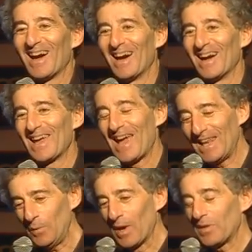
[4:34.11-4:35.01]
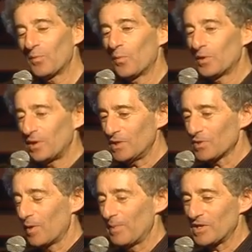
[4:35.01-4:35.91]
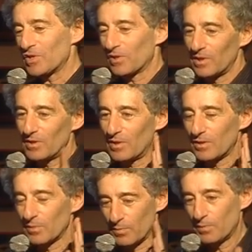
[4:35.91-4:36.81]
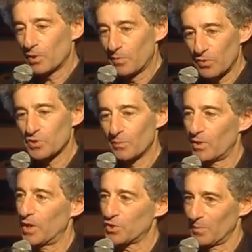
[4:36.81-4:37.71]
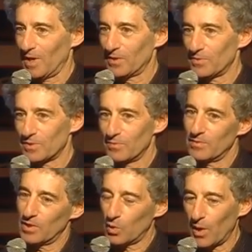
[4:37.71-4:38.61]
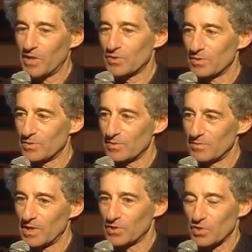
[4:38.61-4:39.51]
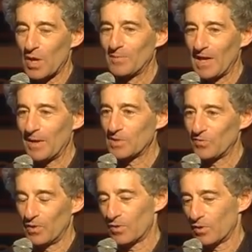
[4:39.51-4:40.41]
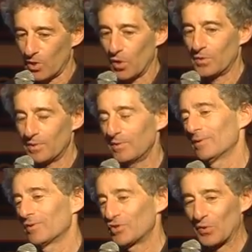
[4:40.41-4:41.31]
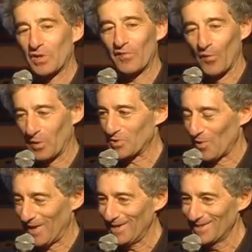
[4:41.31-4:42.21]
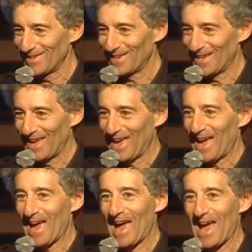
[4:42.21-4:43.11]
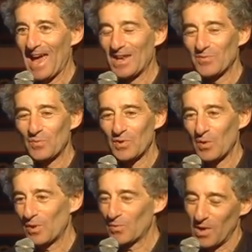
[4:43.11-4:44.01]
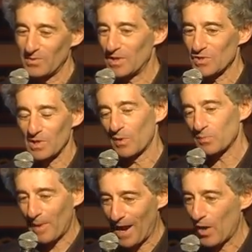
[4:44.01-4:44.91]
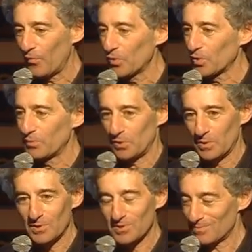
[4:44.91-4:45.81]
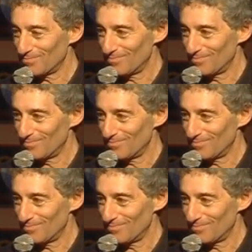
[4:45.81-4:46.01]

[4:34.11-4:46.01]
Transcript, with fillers: Uh, anyway, th what these are basically are com computer simulation models. The equations that describe the atmosphere are coded generally in Fortran, and you know, we run these on the most powerful computers